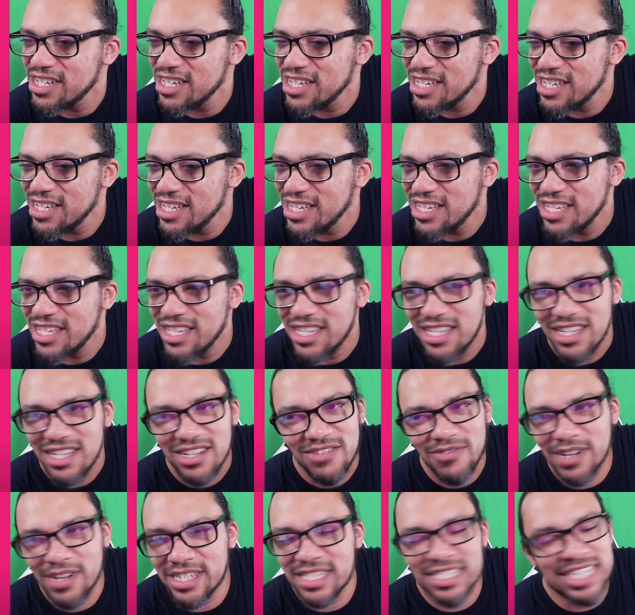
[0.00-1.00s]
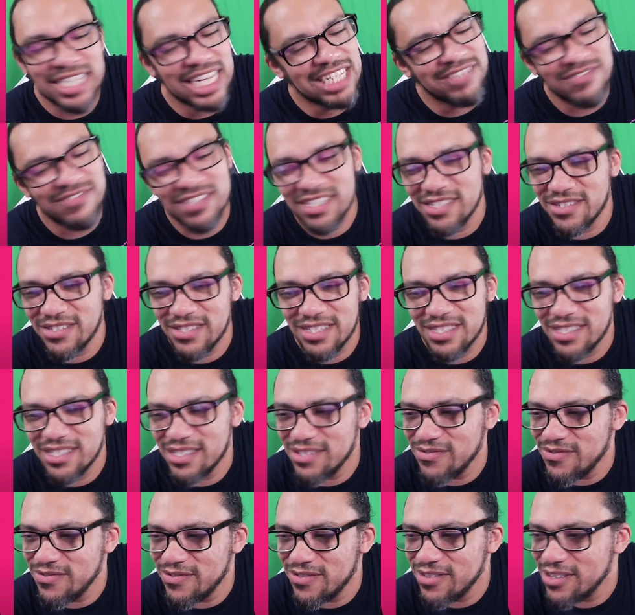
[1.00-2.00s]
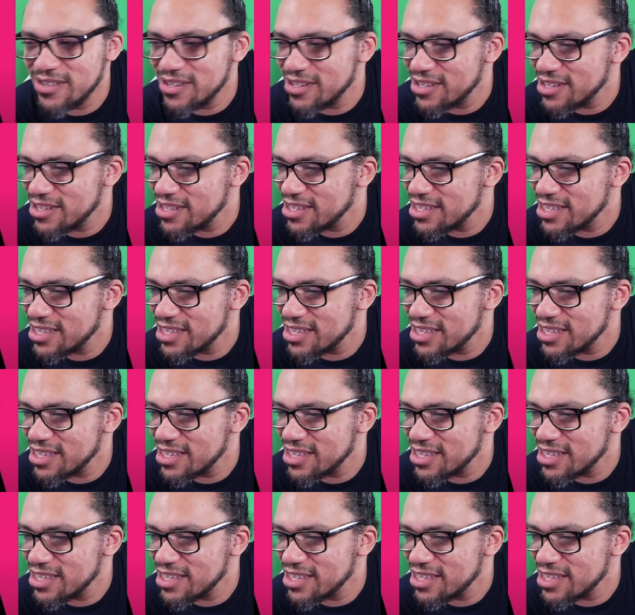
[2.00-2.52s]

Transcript: This is life I'm meant to live.